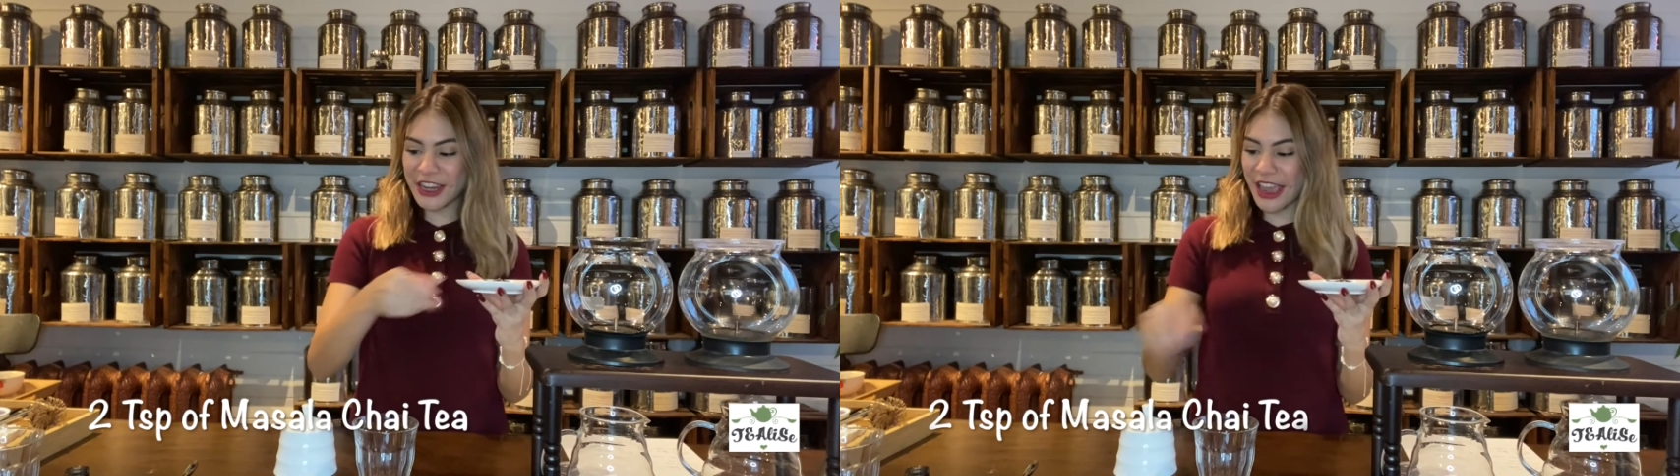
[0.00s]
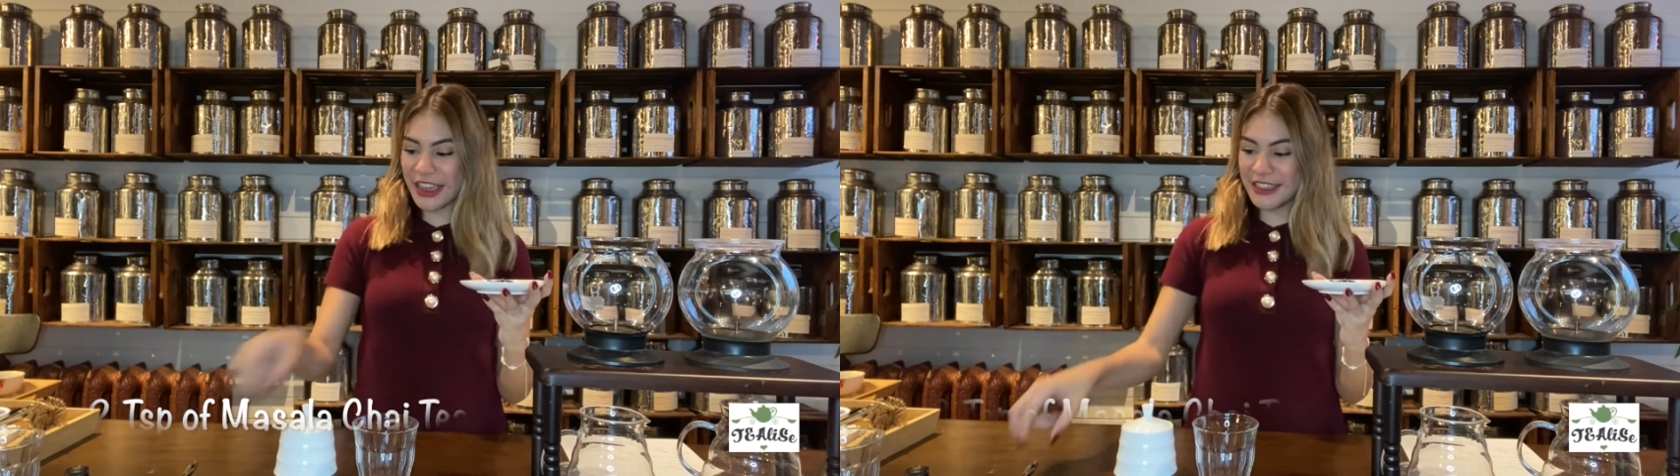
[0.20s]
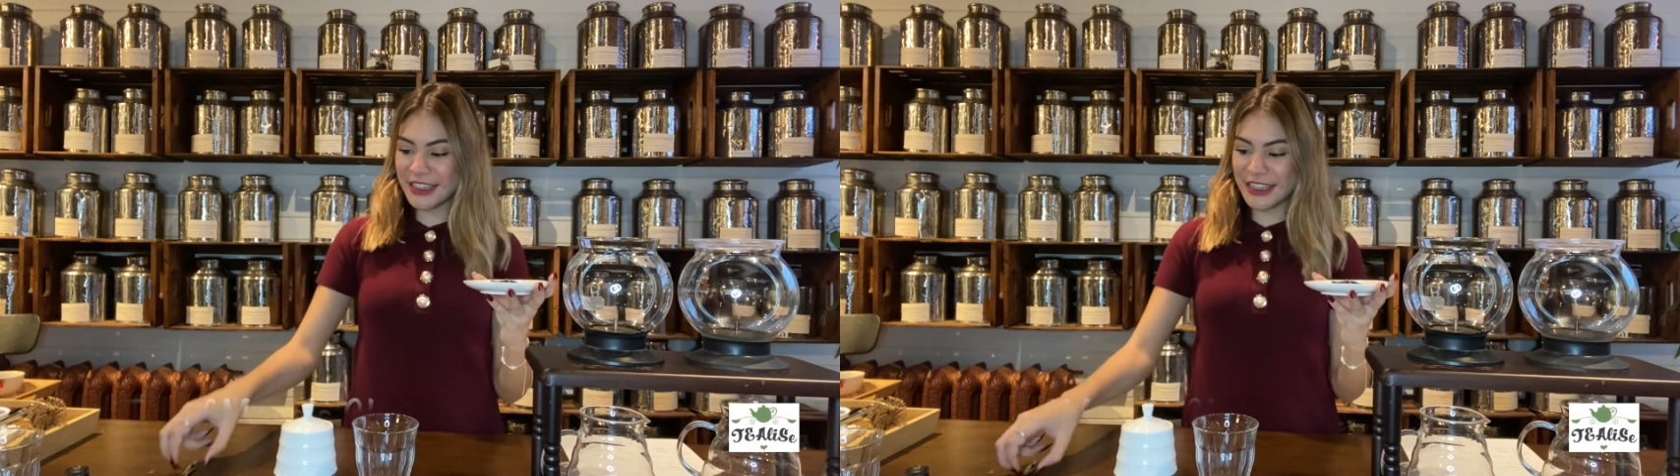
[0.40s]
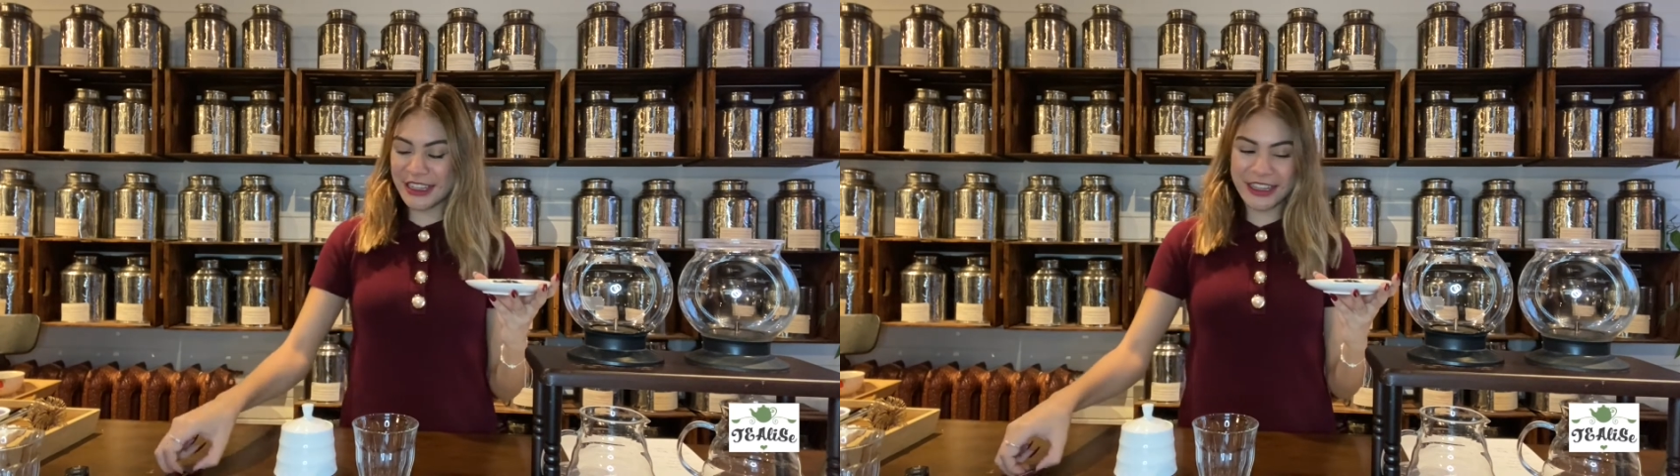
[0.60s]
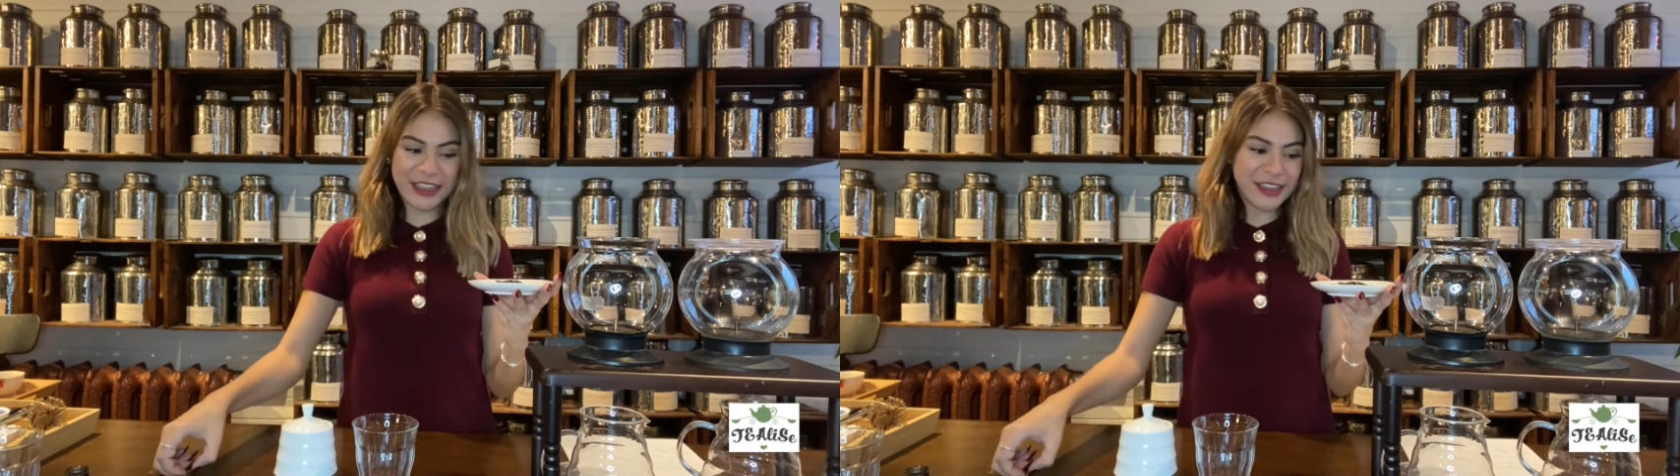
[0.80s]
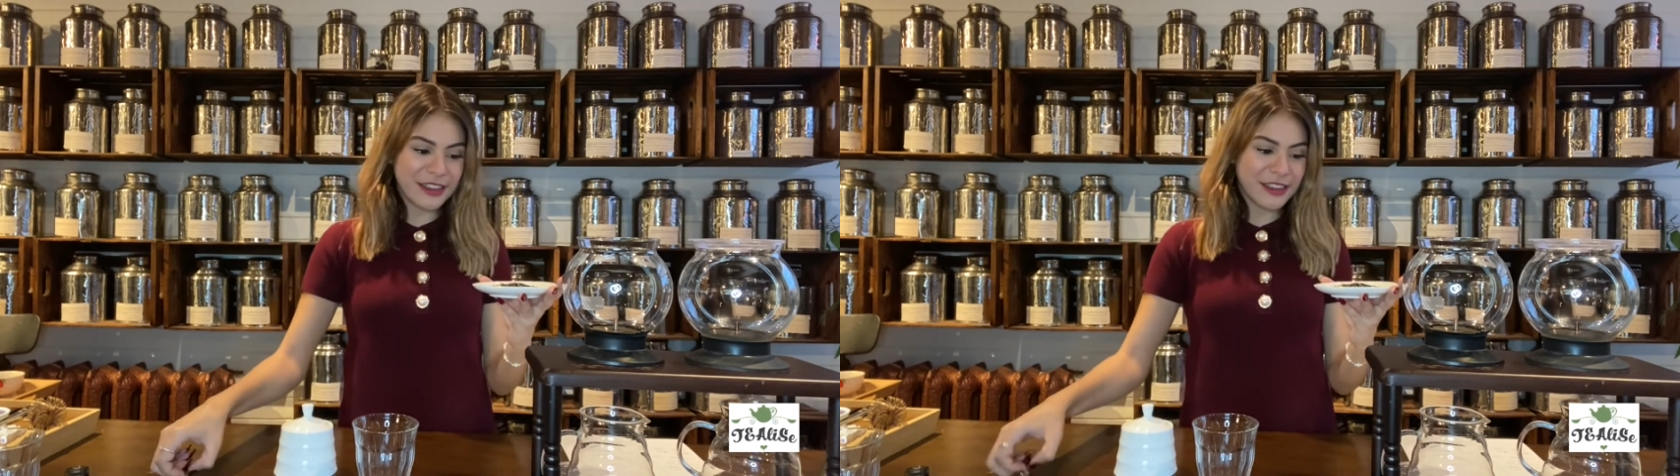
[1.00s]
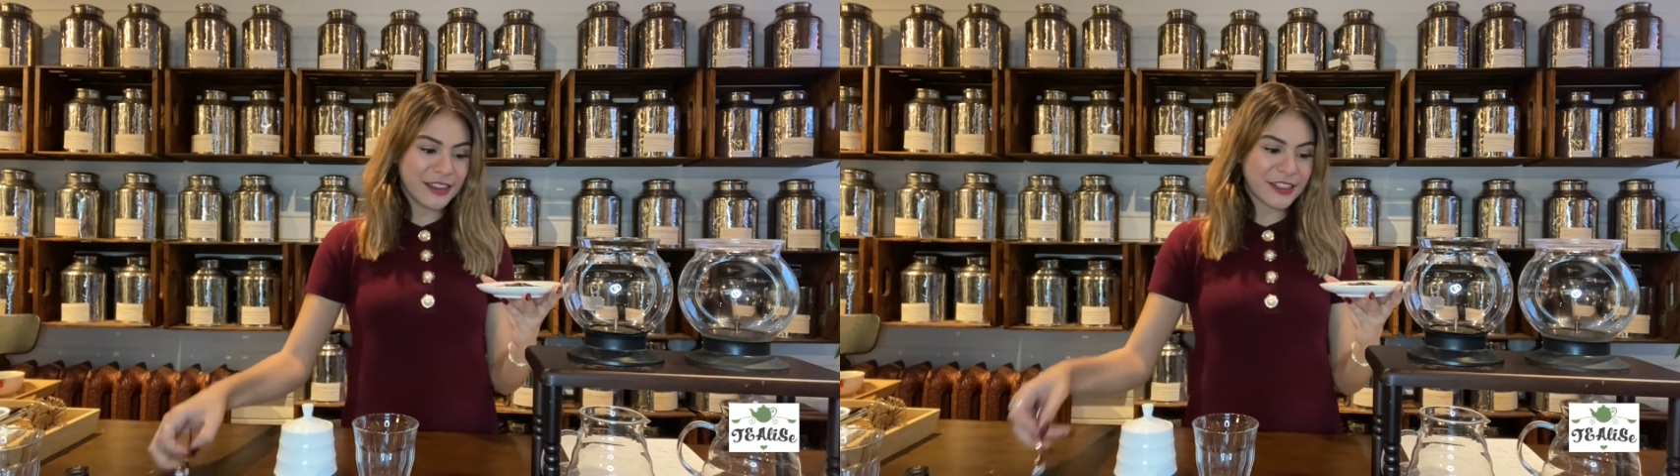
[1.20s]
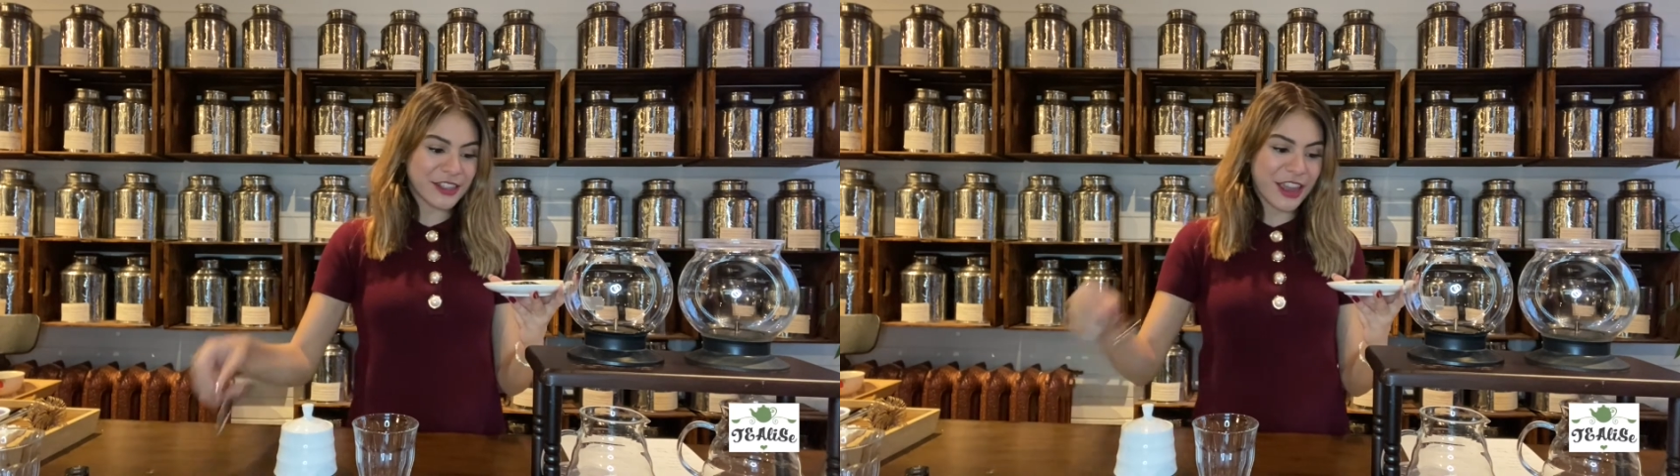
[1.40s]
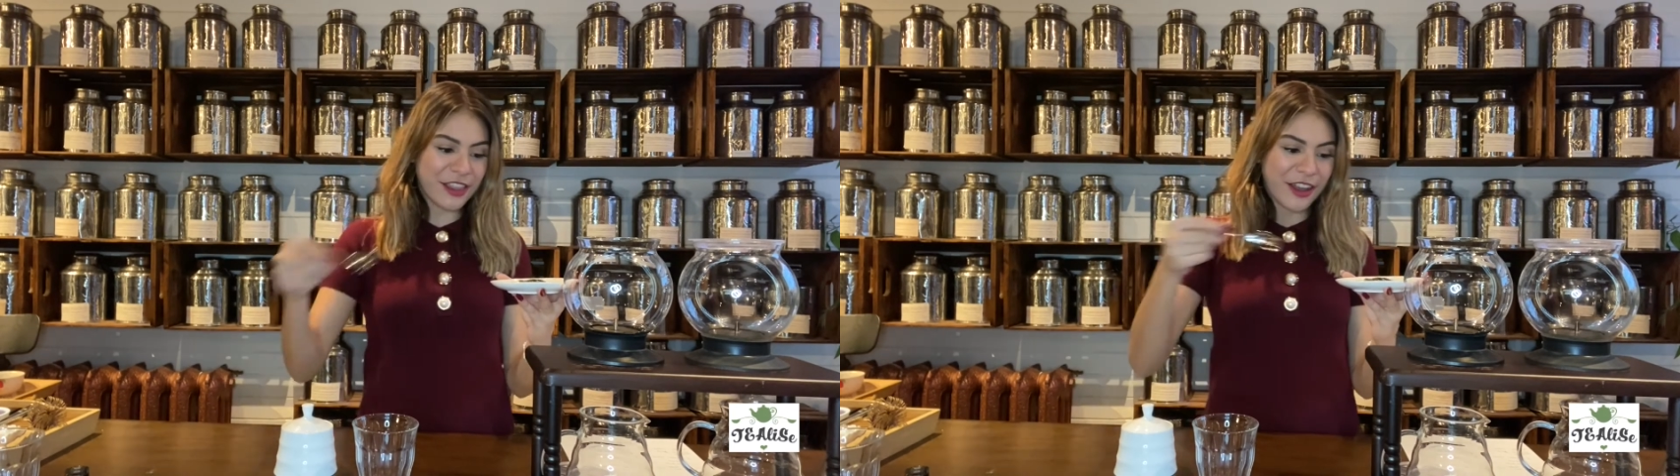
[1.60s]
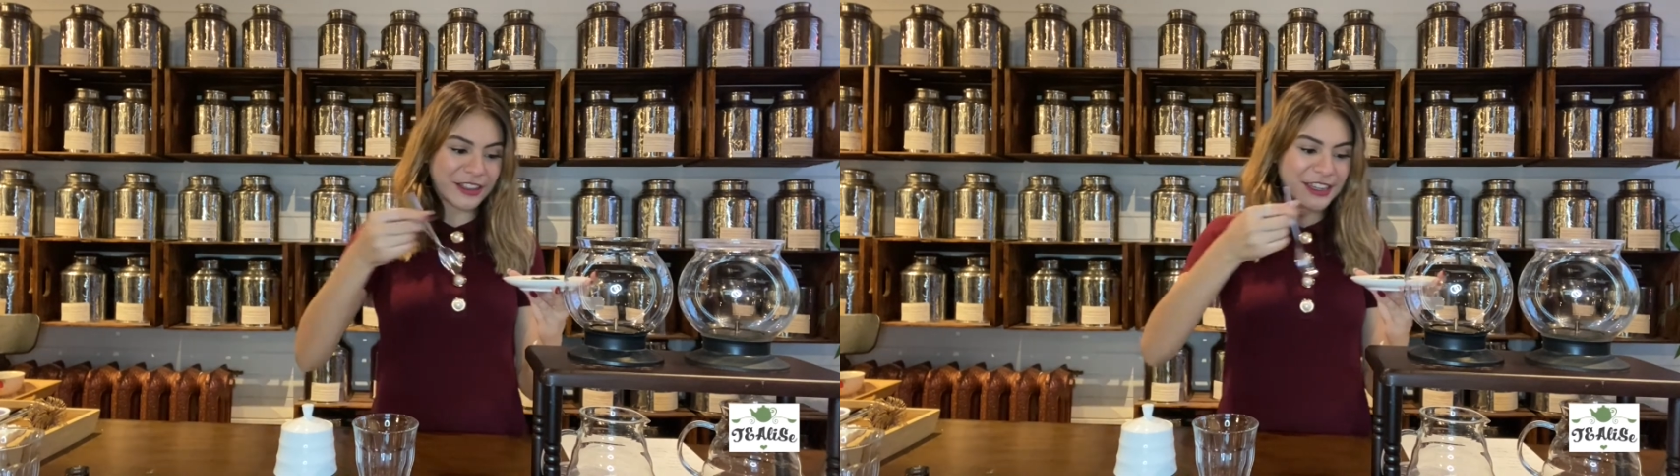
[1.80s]
Chai
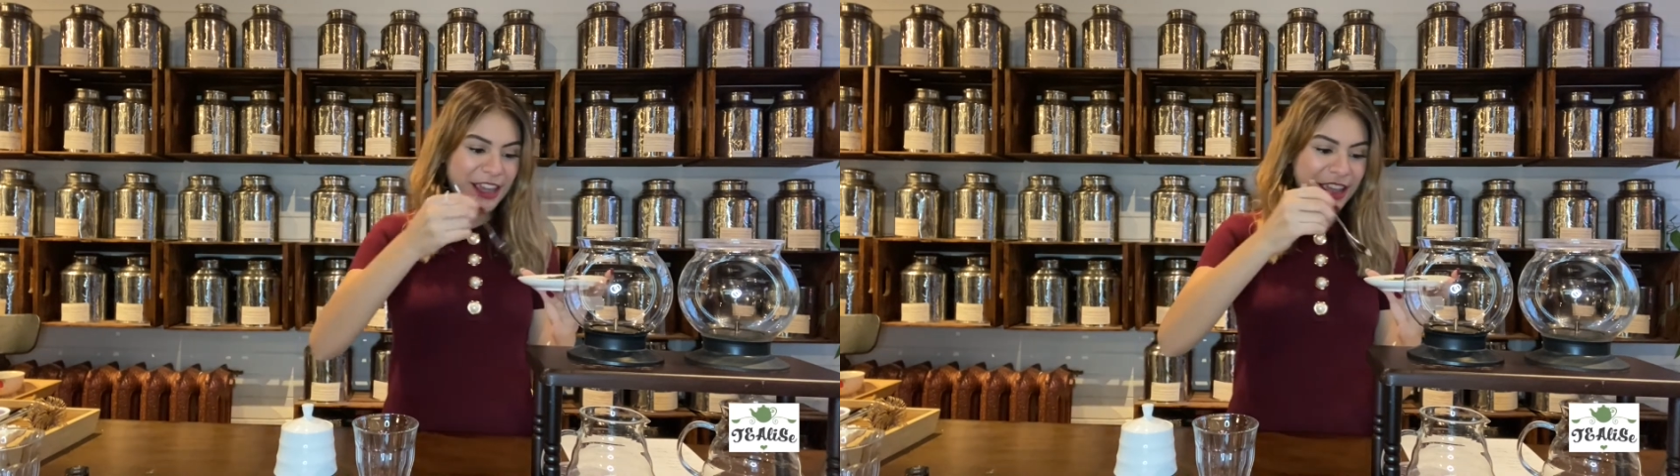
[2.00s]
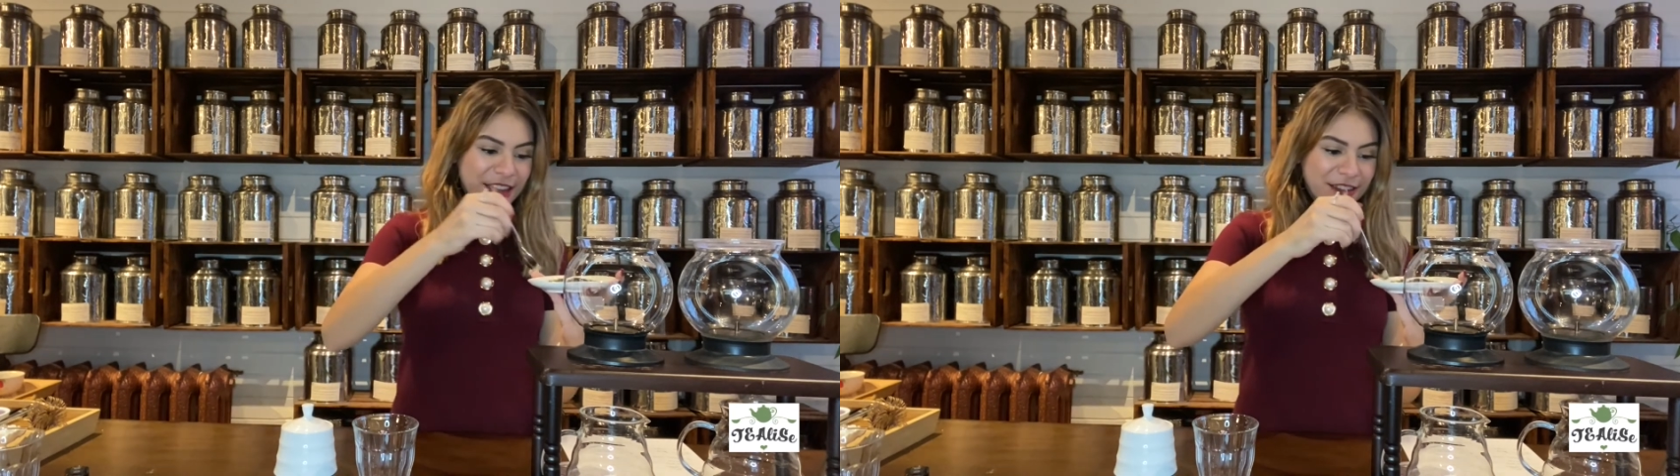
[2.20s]
Latte.